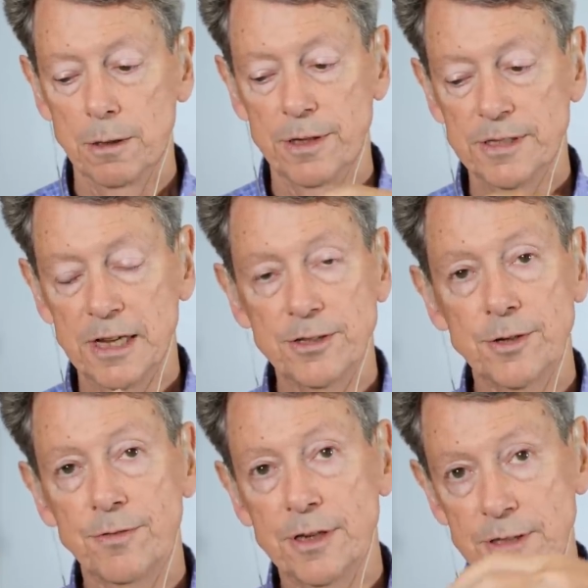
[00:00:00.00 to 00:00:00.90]
The sense
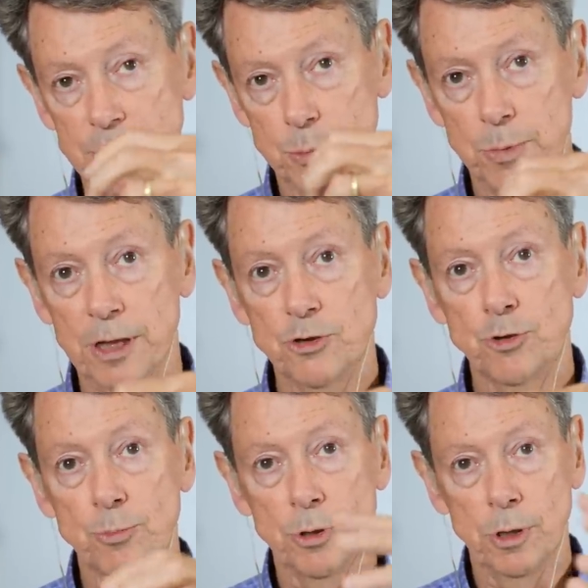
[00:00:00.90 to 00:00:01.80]
of things as
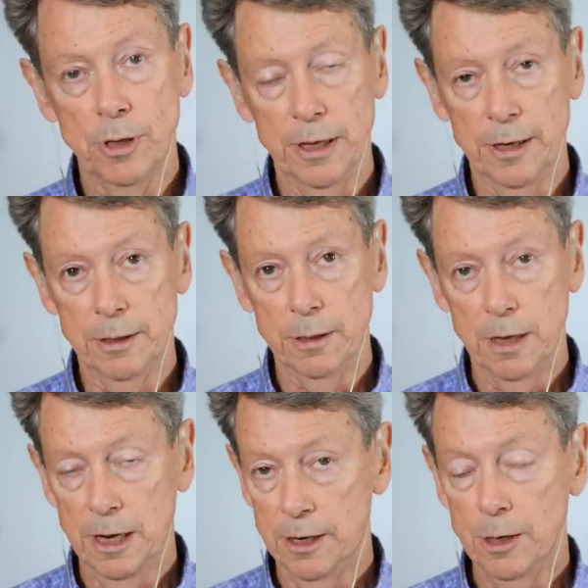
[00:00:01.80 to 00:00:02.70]
pleasurable and,
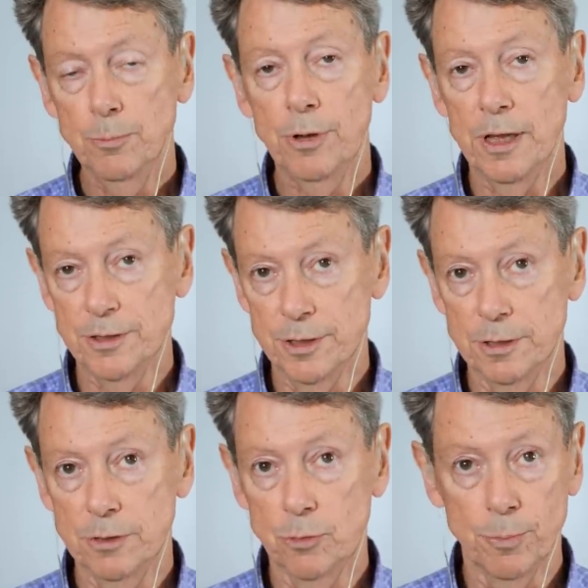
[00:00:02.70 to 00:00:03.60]
and
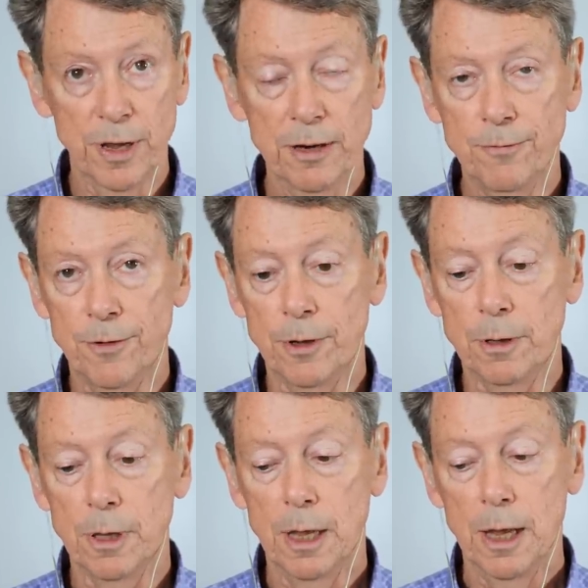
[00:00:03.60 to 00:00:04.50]
unpleasant or
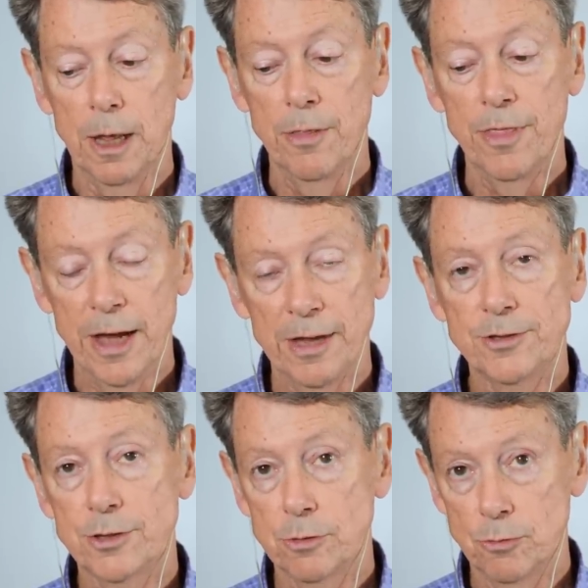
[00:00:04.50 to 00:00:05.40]
painful,
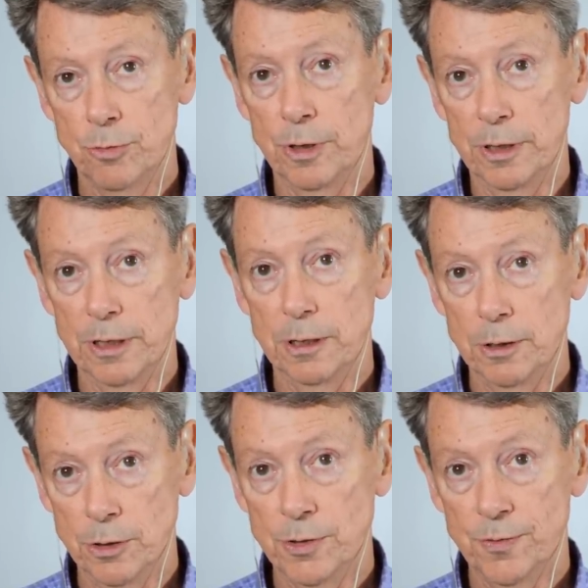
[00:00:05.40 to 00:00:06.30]
that's really
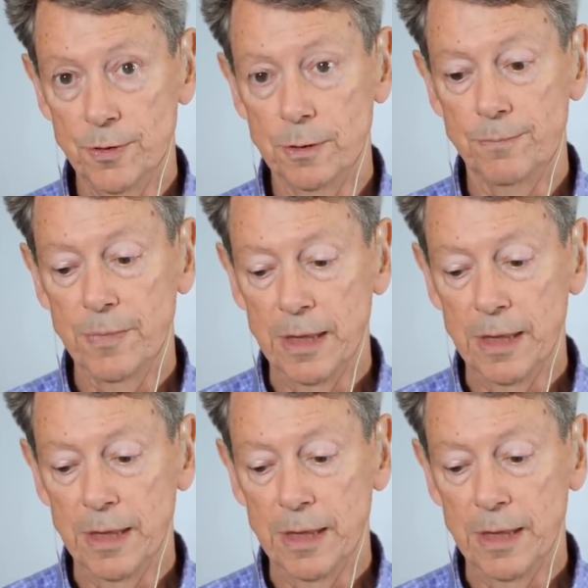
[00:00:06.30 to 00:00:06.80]
useful.